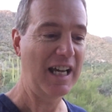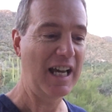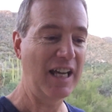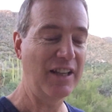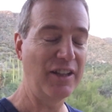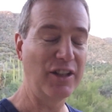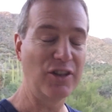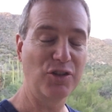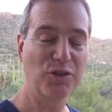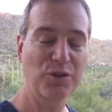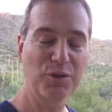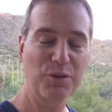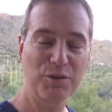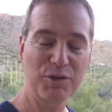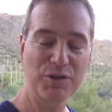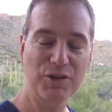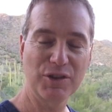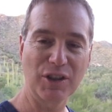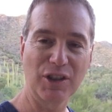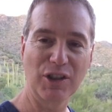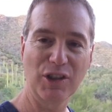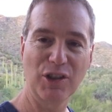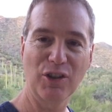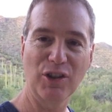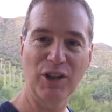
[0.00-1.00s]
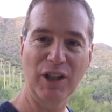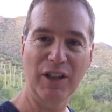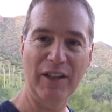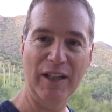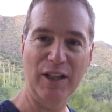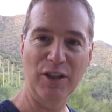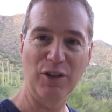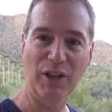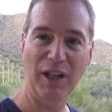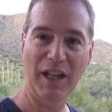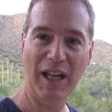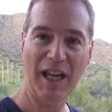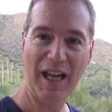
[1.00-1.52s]
the true security
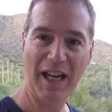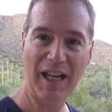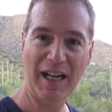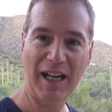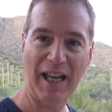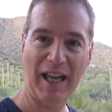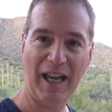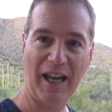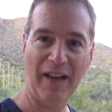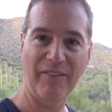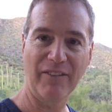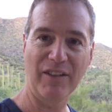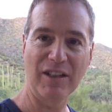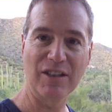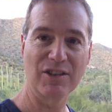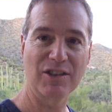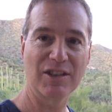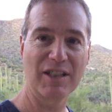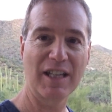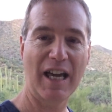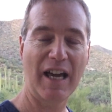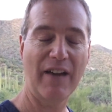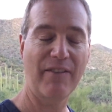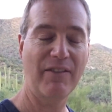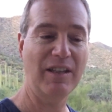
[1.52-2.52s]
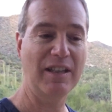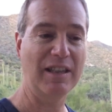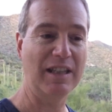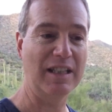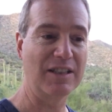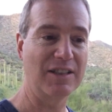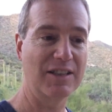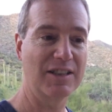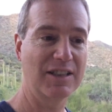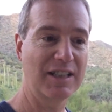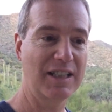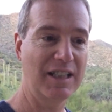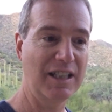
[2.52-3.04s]
that you can have is having
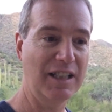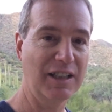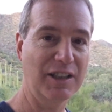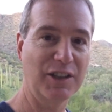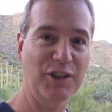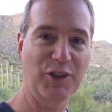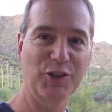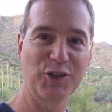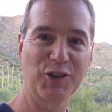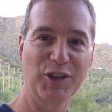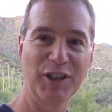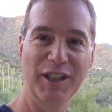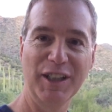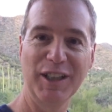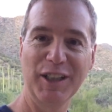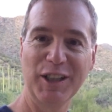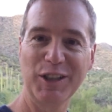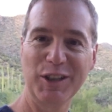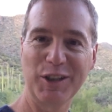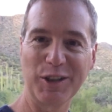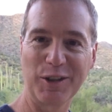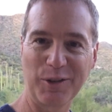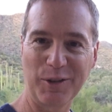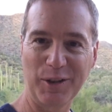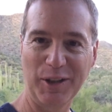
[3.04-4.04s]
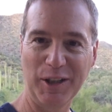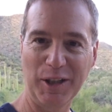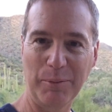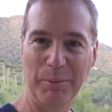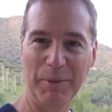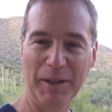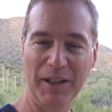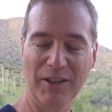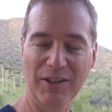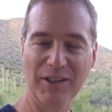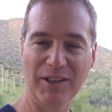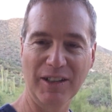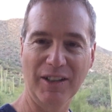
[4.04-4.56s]
the skills to create a
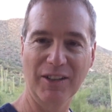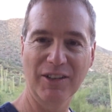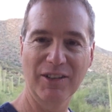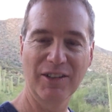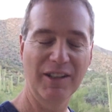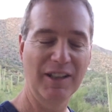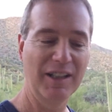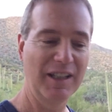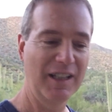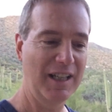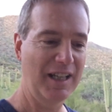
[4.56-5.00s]
business